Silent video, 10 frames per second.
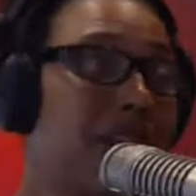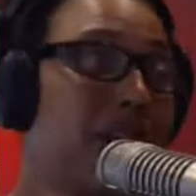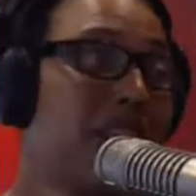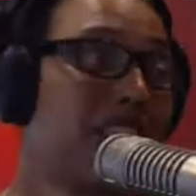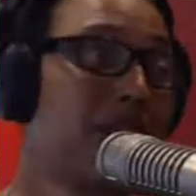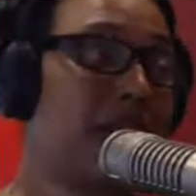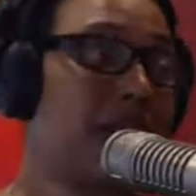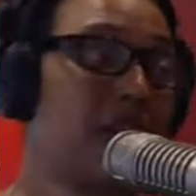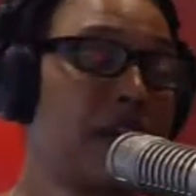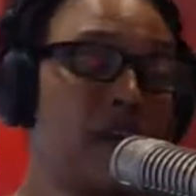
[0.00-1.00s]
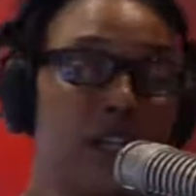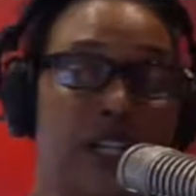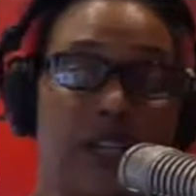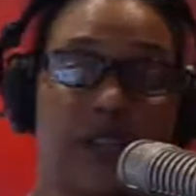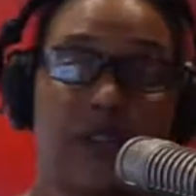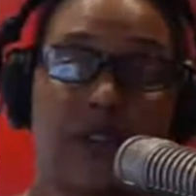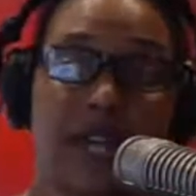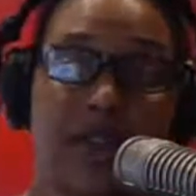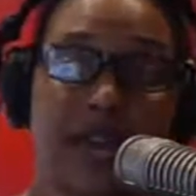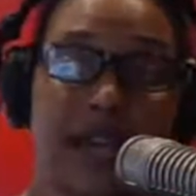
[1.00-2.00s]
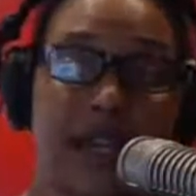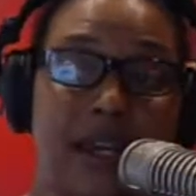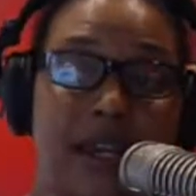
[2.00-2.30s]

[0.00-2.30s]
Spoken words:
I believe that education is the thing that